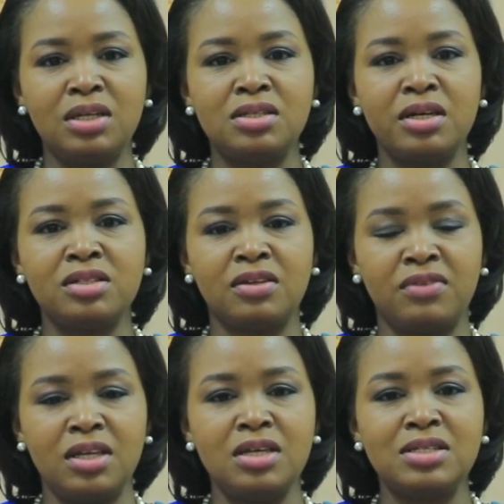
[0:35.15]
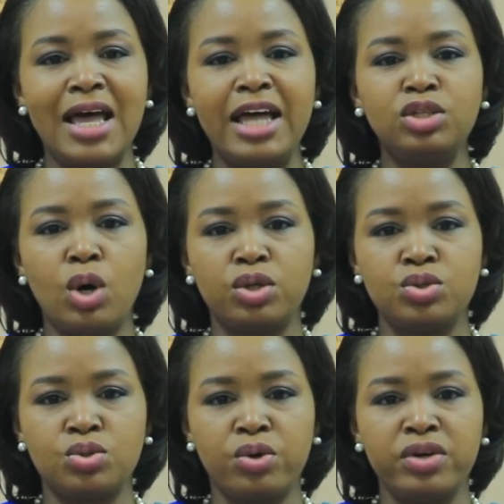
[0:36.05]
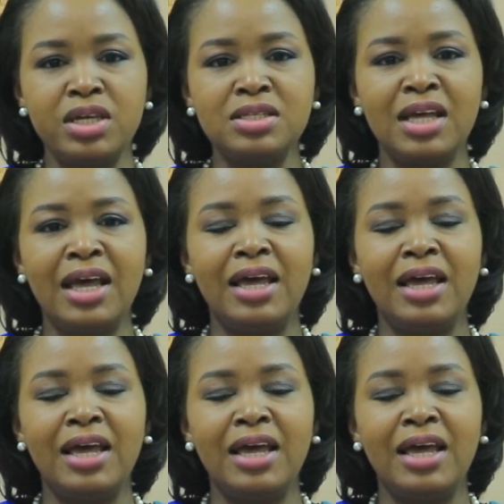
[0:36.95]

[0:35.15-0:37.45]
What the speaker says: details of these and other stories